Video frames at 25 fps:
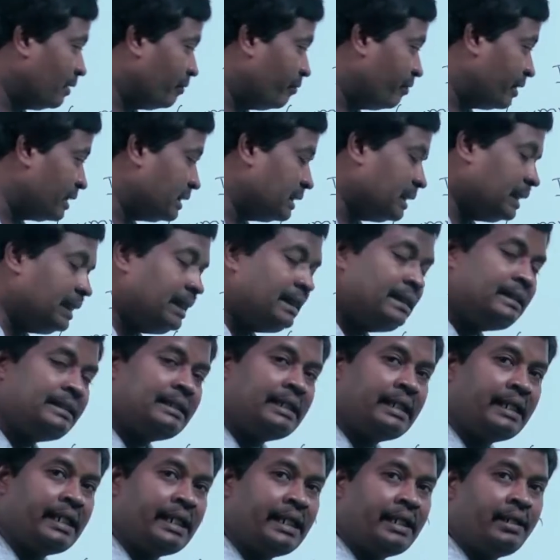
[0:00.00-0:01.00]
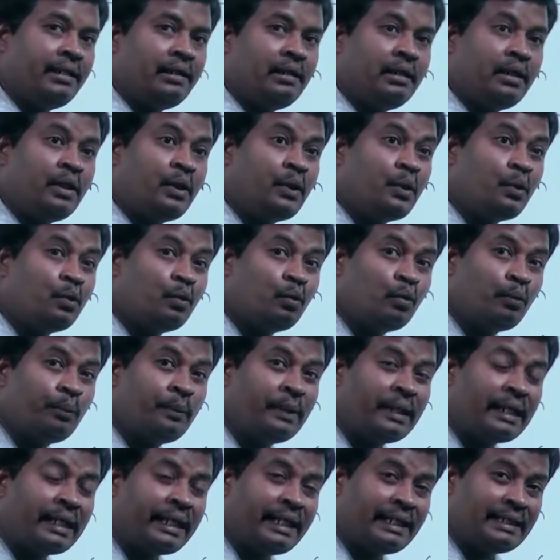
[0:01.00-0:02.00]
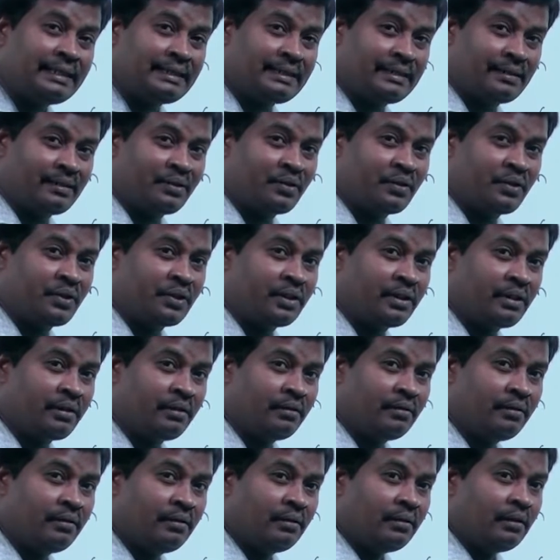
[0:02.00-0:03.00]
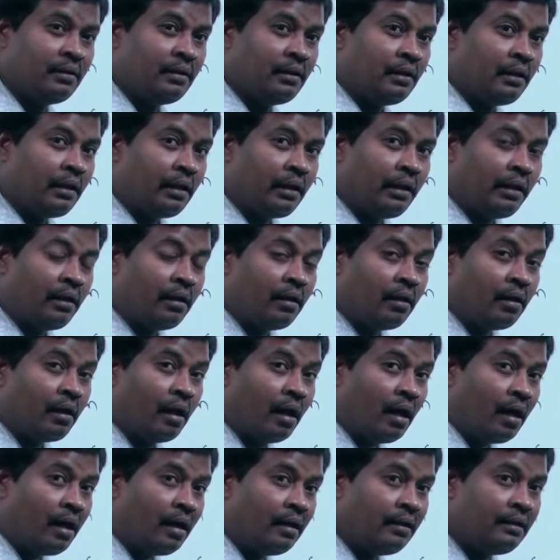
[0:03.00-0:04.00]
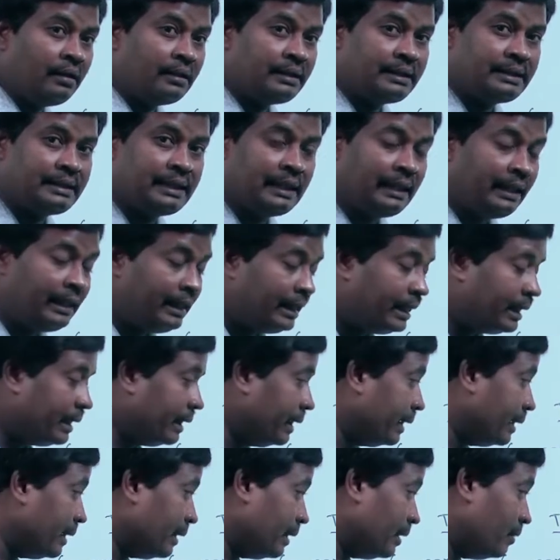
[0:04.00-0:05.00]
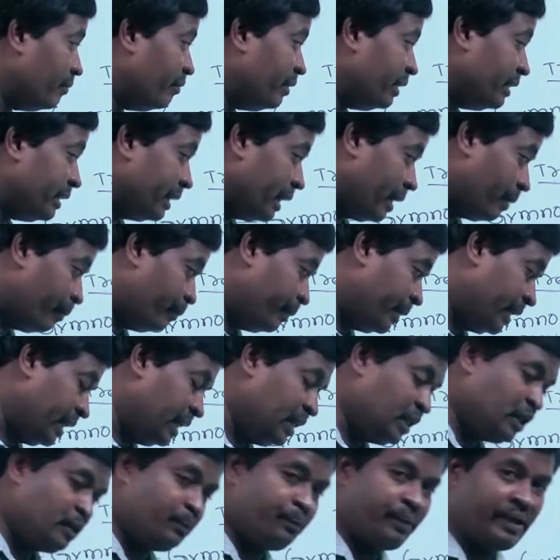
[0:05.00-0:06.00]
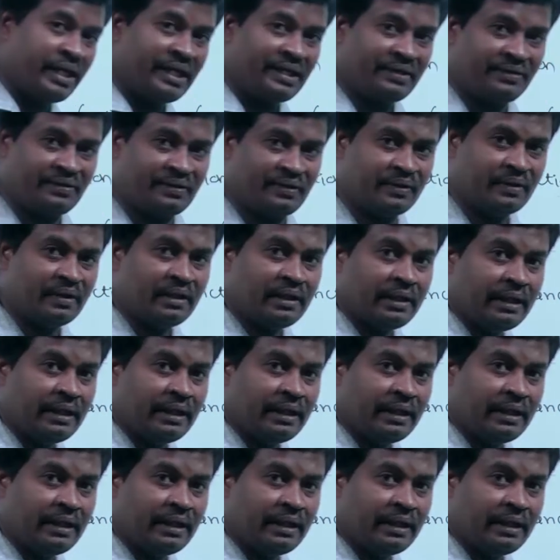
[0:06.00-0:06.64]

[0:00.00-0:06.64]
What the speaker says: vessel is a tube-like structure and long cylindrical with empty space.